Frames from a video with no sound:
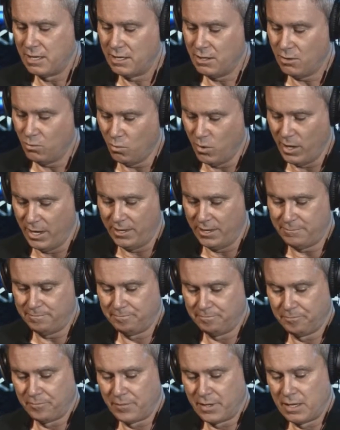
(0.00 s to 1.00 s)
Well,
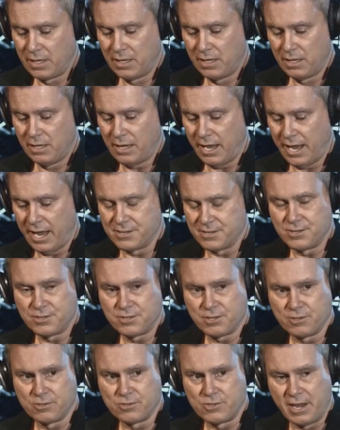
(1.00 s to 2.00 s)
as it
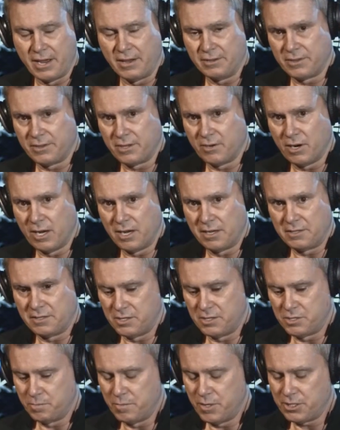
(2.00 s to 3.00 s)
turns out, they're on
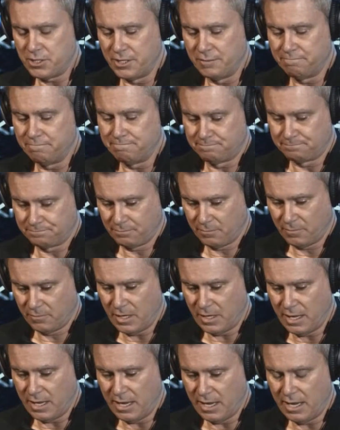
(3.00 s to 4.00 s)
this mission
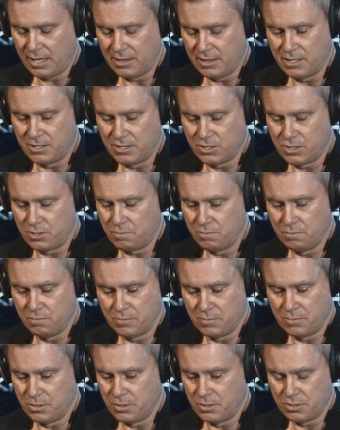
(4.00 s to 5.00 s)
in this
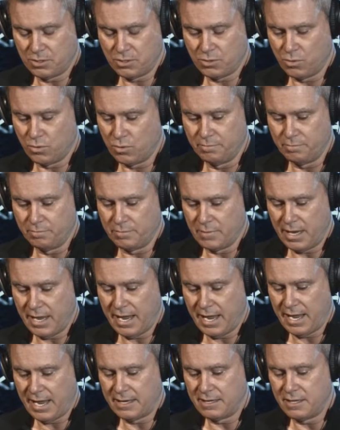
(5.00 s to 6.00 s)
storm,
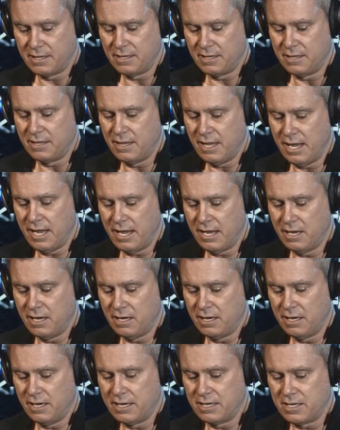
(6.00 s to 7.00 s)
and they
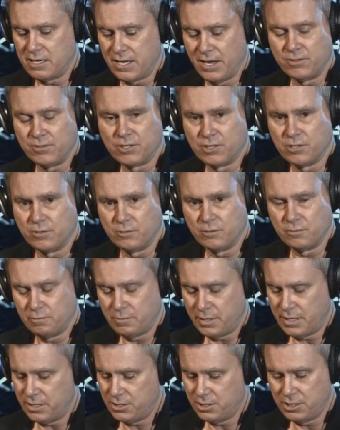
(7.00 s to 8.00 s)
encounter,
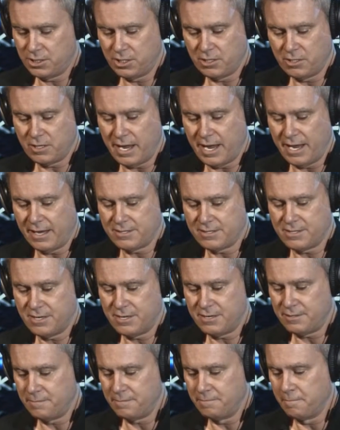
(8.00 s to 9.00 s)
by sheer
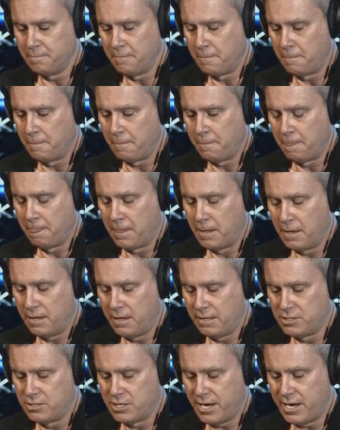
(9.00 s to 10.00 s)
accident,
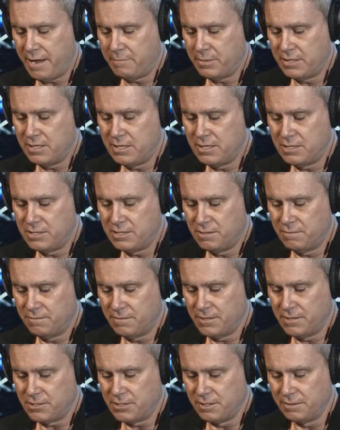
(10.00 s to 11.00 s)
a Japanese
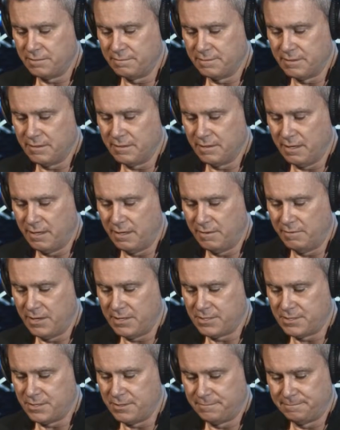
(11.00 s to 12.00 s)
fishing
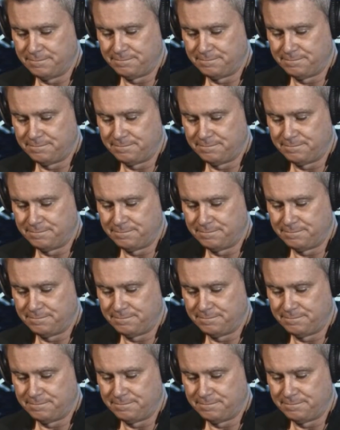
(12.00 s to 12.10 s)
vessel